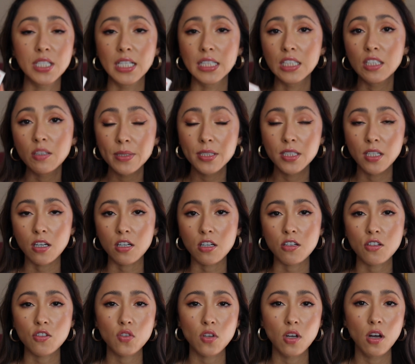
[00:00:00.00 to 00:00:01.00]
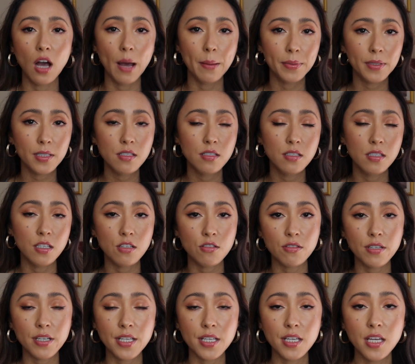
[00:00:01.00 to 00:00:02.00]
a little bit darker, so I'm
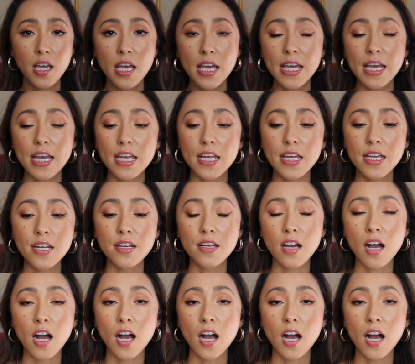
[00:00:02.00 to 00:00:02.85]
considering in